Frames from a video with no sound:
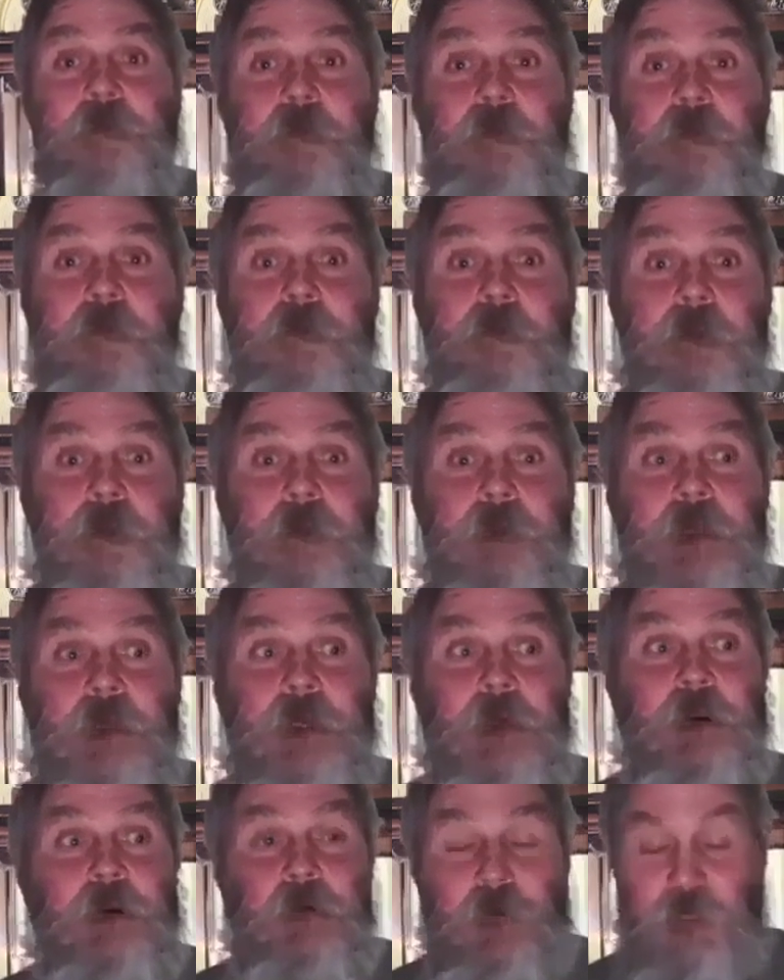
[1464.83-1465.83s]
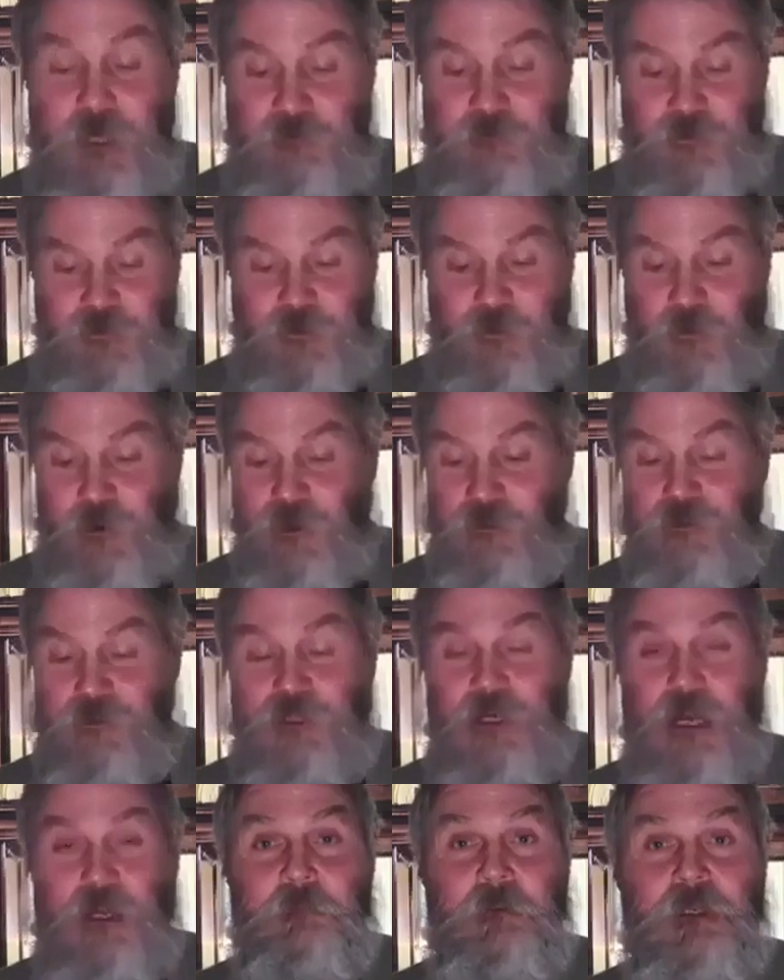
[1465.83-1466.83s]
Uh, you know,
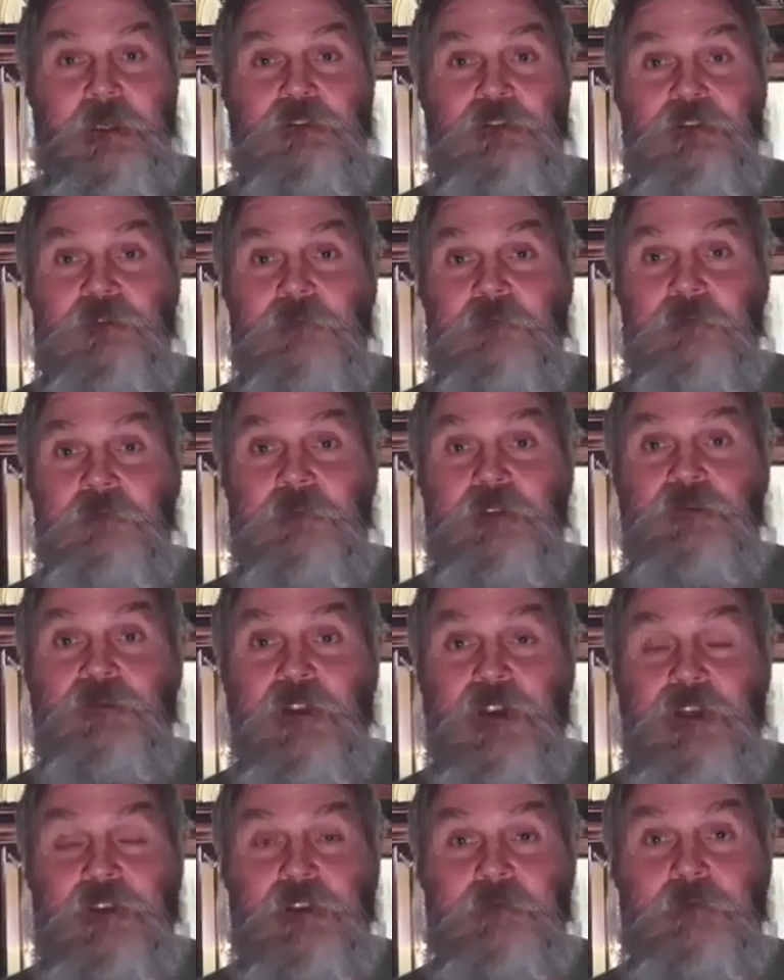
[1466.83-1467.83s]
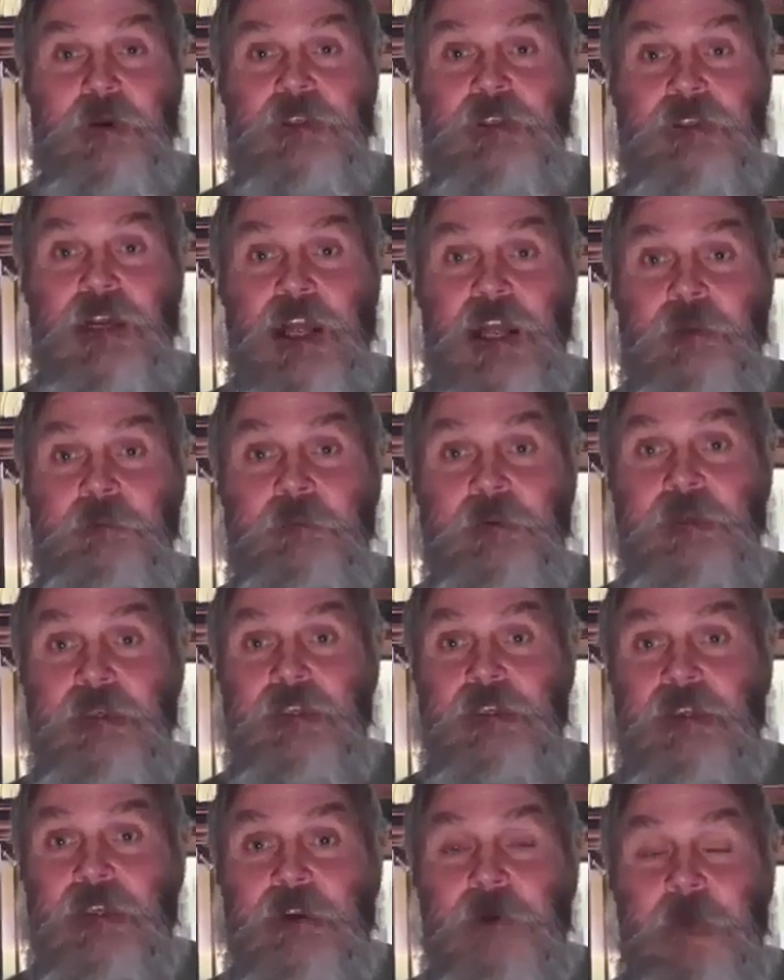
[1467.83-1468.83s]
every so often I'll make some mistakes in
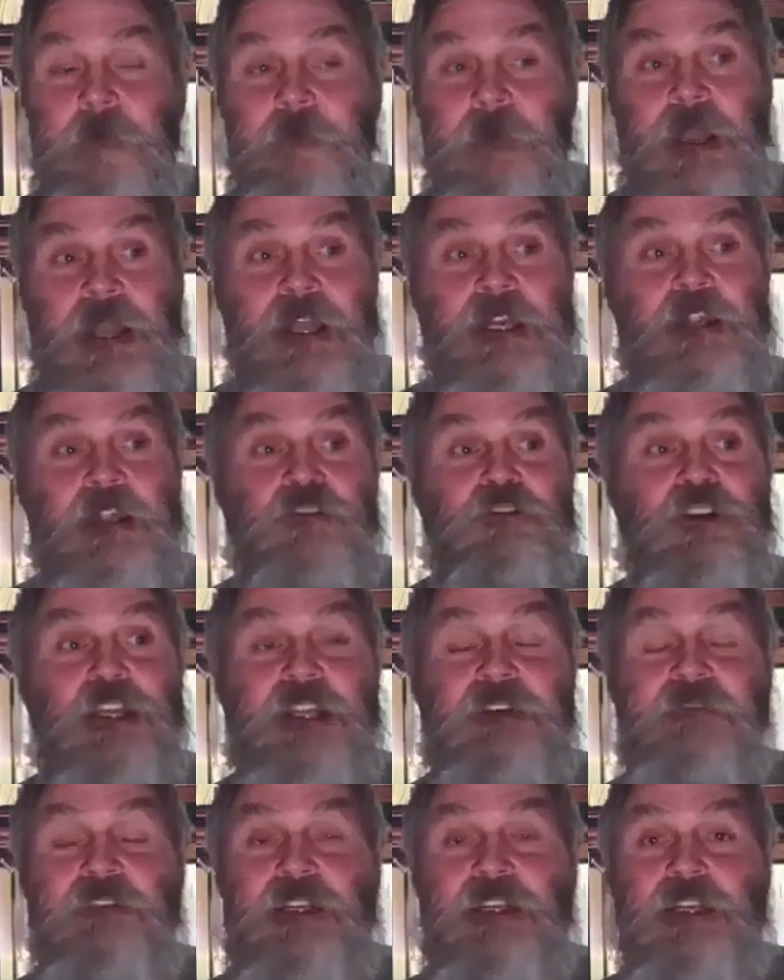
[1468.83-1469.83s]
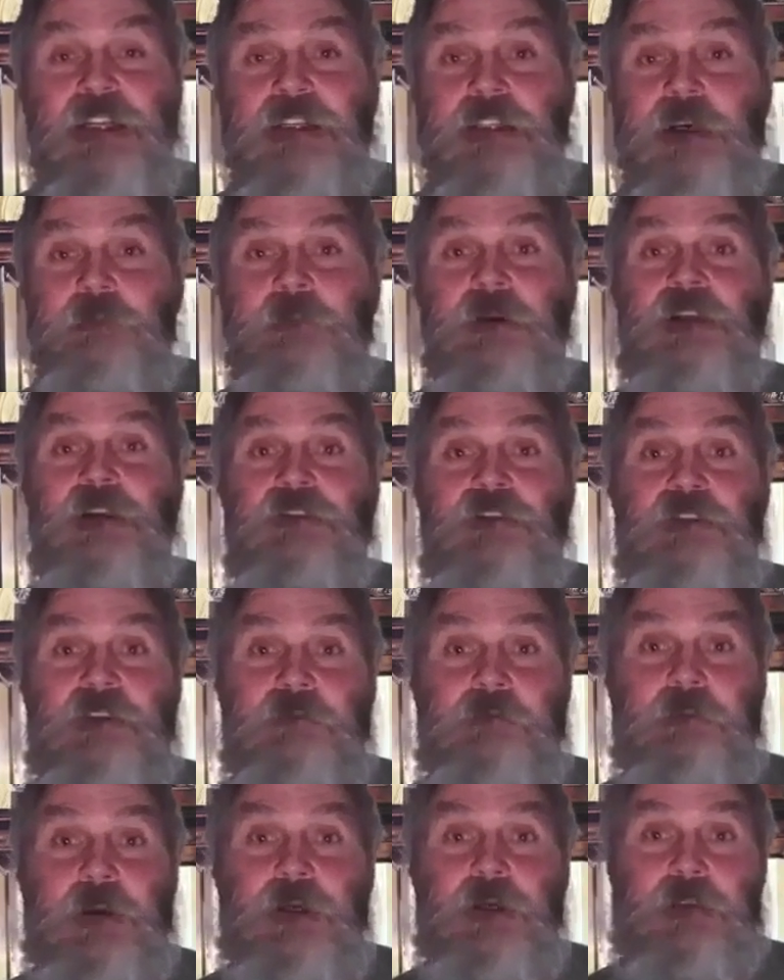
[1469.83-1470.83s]
my typing, and he'll leave it
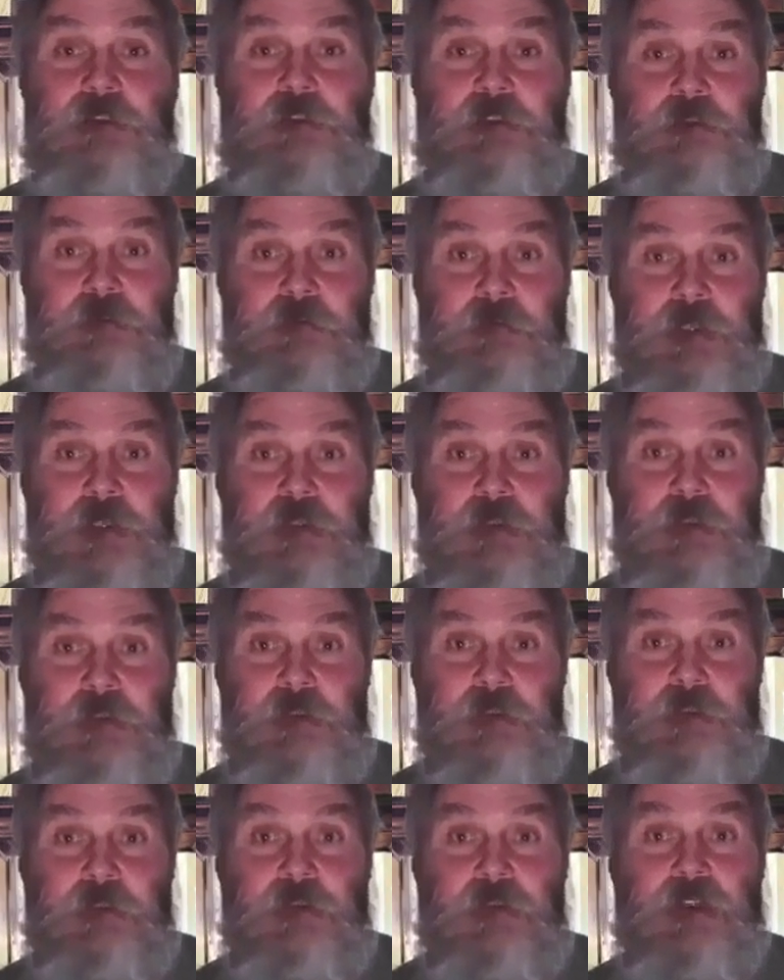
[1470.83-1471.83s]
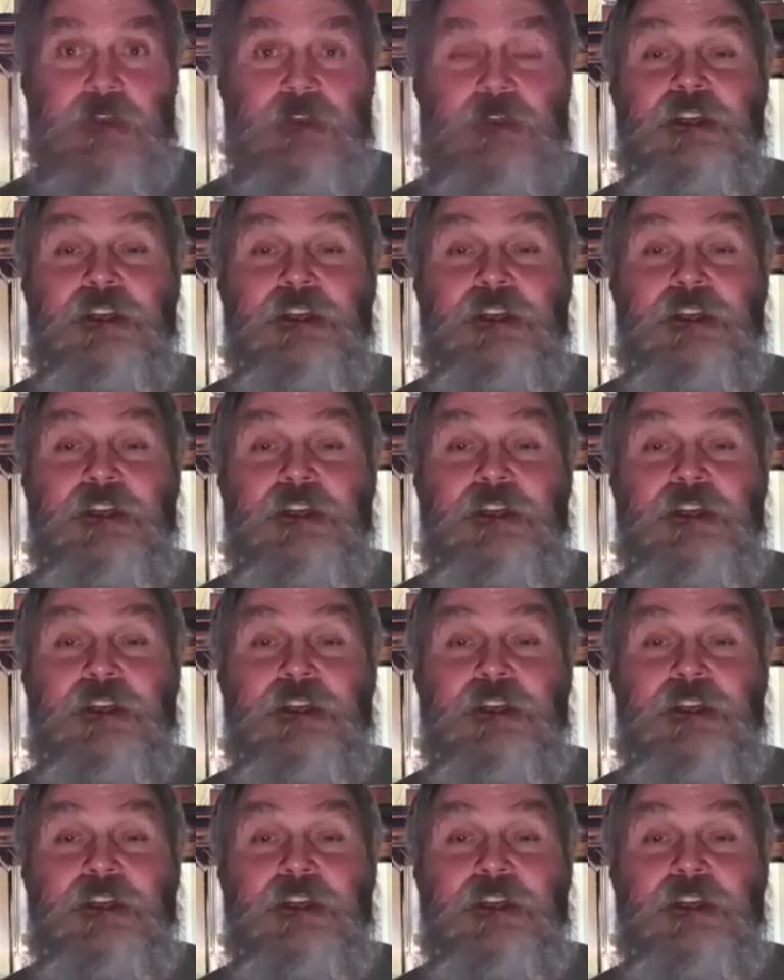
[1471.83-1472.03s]
in there because it embarrasses me.